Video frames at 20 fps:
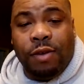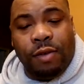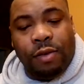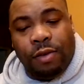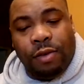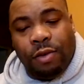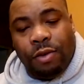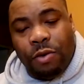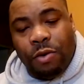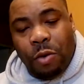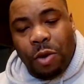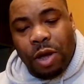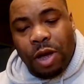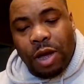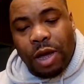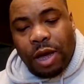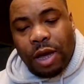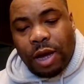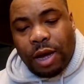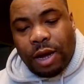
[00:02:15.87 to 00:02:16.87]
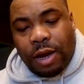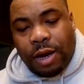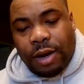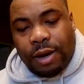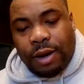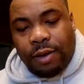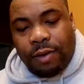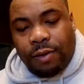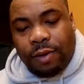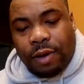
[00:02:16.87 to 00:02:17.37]
So
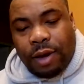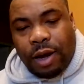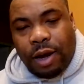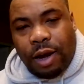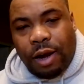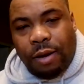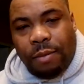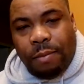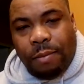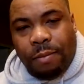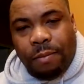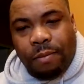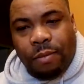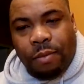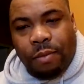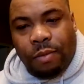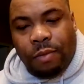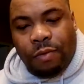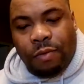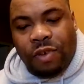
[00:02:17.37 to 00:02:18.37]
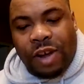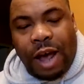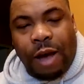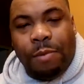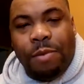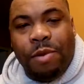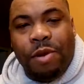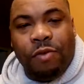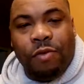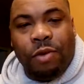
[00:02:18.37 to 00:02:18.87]
this
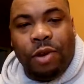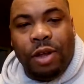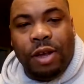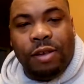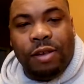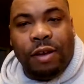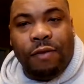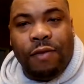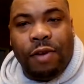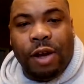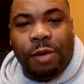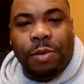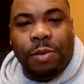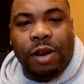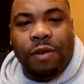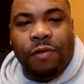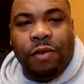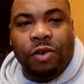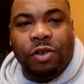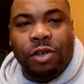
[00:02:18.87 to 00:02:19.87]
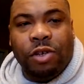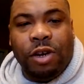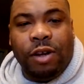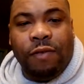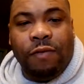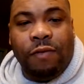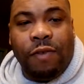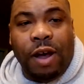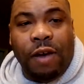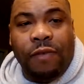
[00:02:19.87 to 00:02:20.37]
Japanese release of an updated version
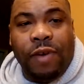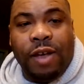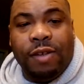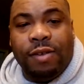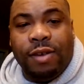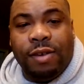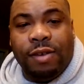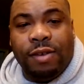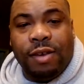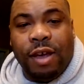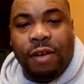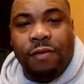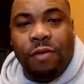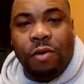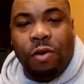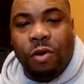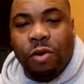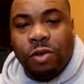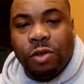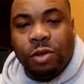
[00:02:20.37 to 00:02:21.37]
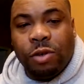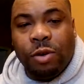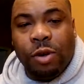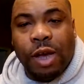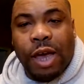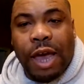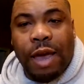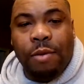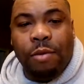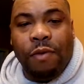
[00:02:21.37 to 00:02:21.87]
of Final Fantasy 7 also
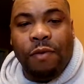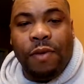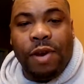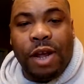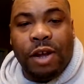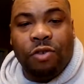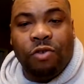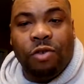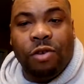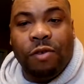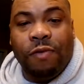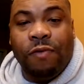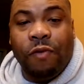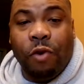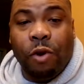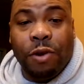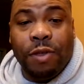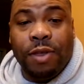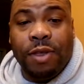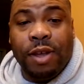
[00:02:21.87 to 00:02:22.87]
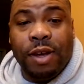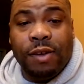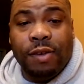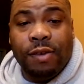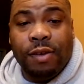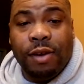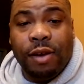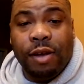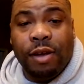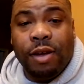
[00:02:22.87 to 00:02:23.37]
came with an extra fourth
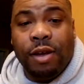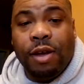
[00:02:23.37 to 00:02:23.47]
disc,